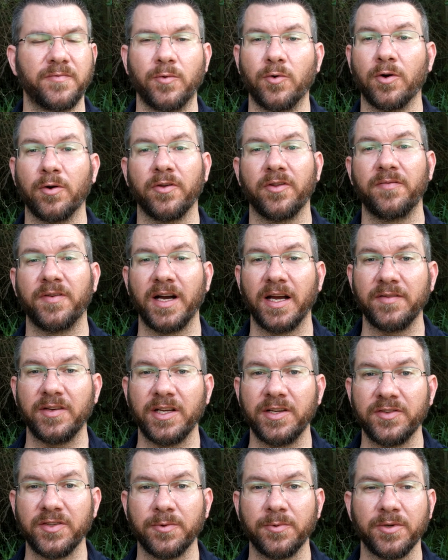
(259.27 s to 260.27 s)
4 of the 5
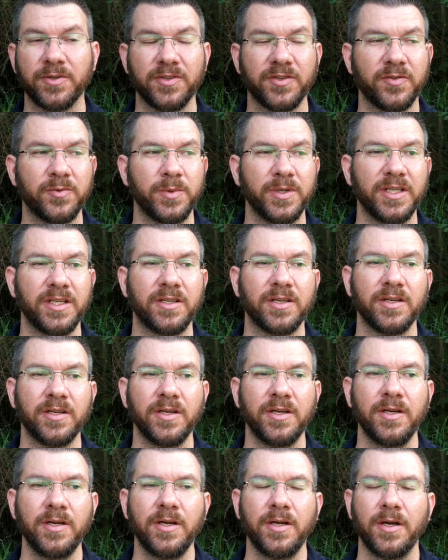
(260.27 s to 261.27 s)
days I worked this week,
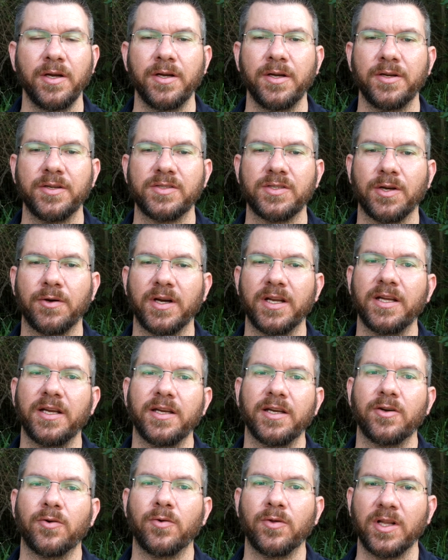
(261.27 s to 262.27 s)
so I
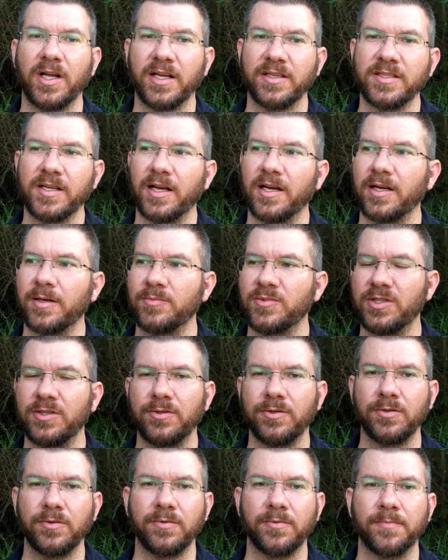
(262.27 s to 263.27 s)
didn't get a whole lot of time
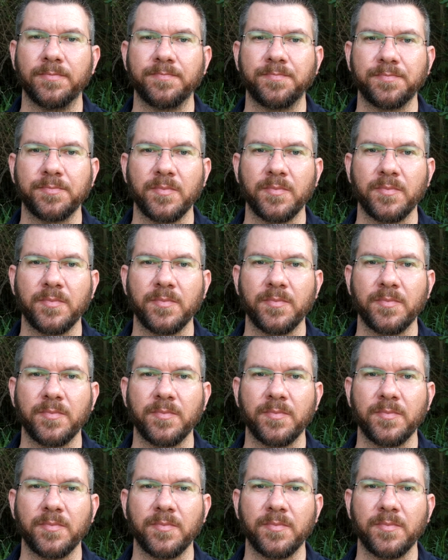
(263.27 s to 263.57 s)
to